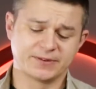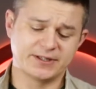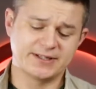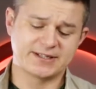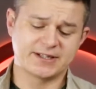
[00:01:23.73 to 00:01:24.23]

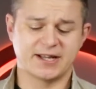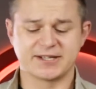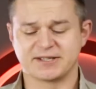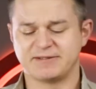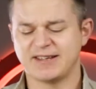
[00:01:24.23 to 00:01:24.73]
This
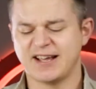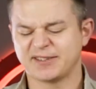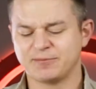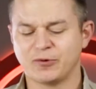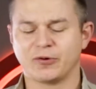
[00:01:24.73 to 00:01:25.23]
has
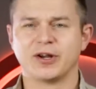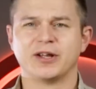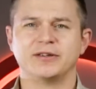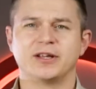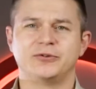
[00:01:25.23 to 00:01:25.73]
not more
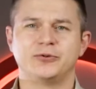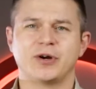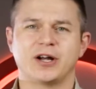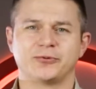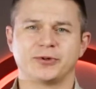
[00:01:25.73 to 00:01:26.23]
than
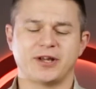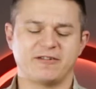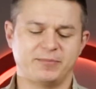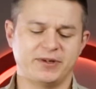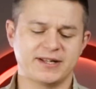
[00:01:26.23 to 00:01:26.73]
200
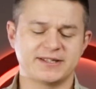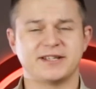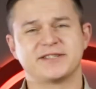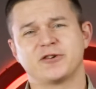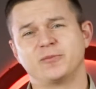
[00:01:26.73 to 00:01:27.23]
FPS, they
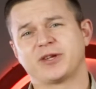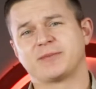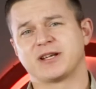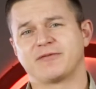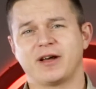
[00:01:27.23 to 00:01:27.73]

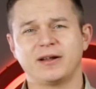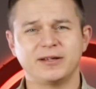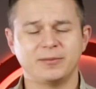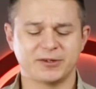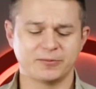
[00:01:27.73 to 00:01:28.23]
sometimes have a
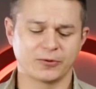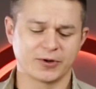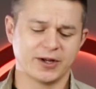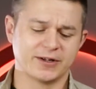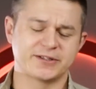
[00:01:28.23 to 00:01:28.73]
little bit more,
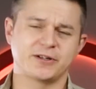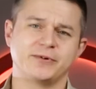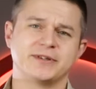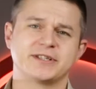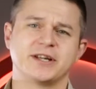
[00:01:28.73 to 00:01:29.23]
so
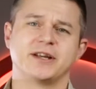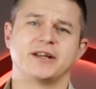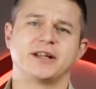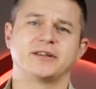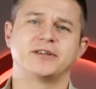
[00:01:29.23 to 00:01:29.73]
it's
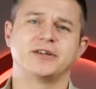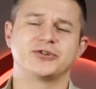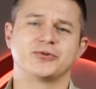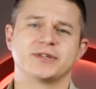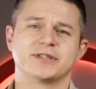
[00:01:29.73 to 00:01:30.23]
not
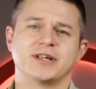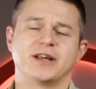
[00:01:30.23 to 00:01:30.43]
dangerous,